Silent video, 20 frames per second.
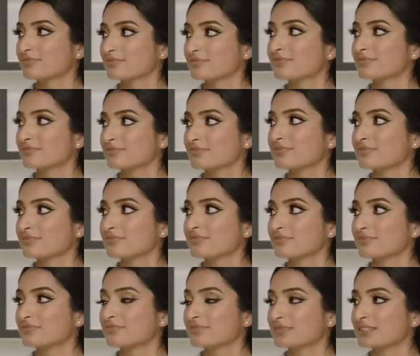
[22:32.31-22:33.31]

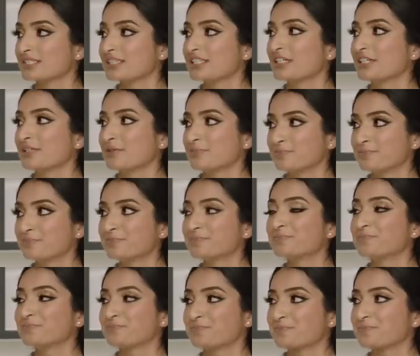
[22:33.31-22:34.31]

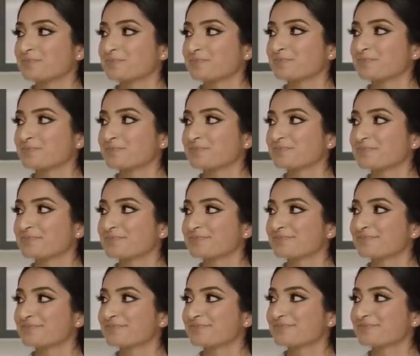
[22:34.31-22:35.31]

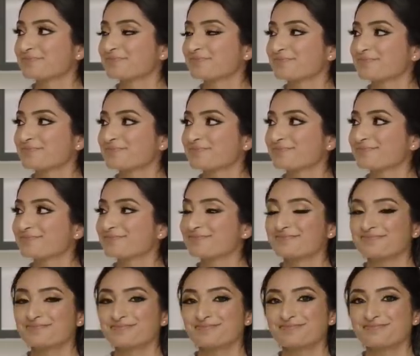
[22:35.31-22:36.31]

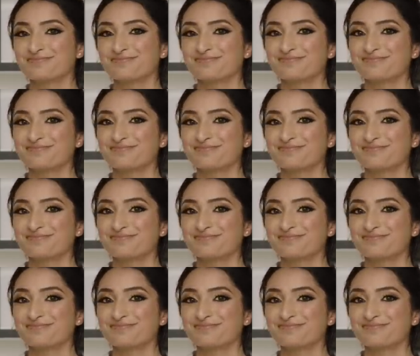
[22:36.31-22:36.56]
[no speech]